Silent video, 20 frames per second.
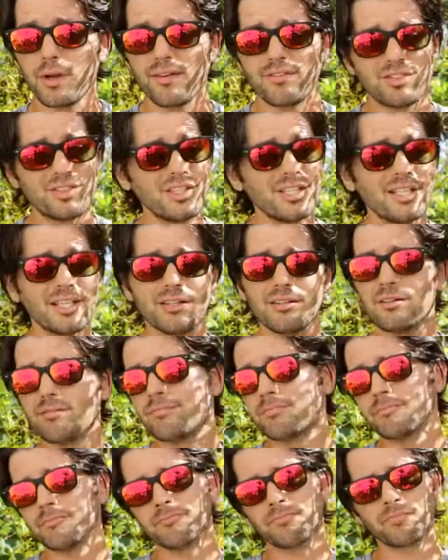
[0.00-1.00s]
I've seen it
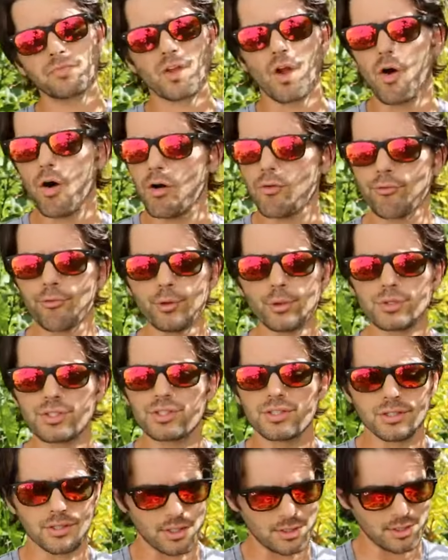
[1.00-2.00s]
in all
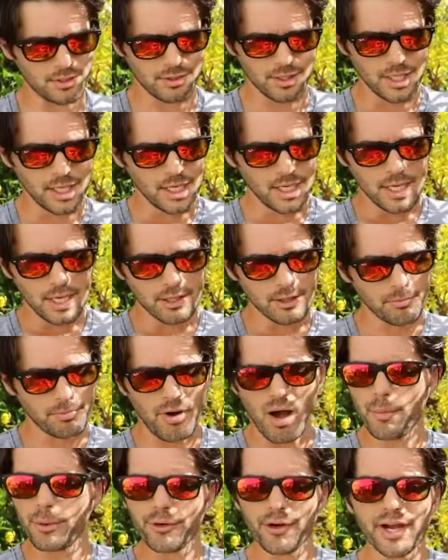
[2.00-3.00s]
fruits. It doesn't, the
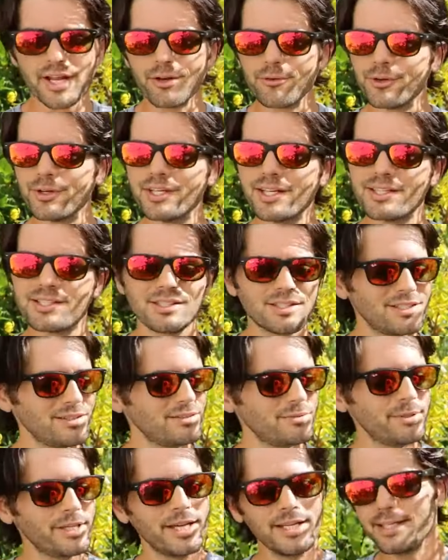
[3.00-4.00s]
pomegranate really doesn't seem
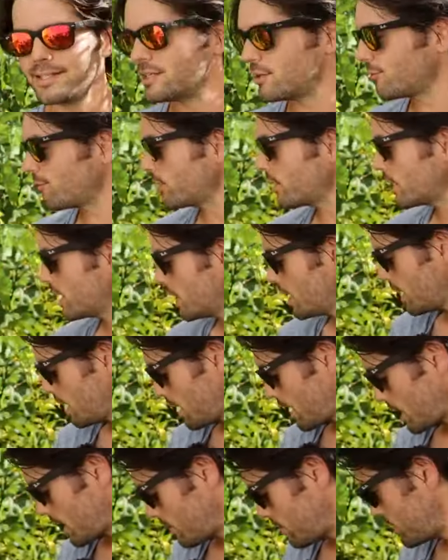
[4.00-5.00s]
to be any different.
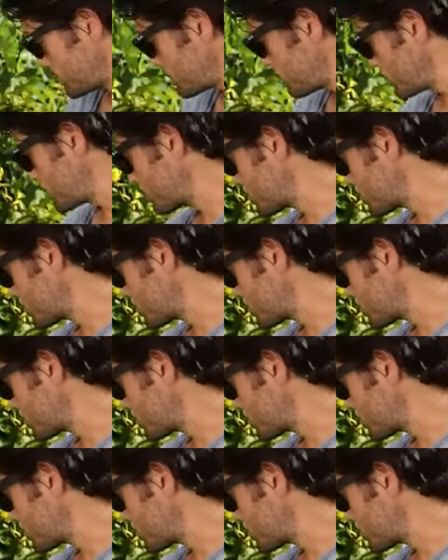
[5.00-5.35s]
This was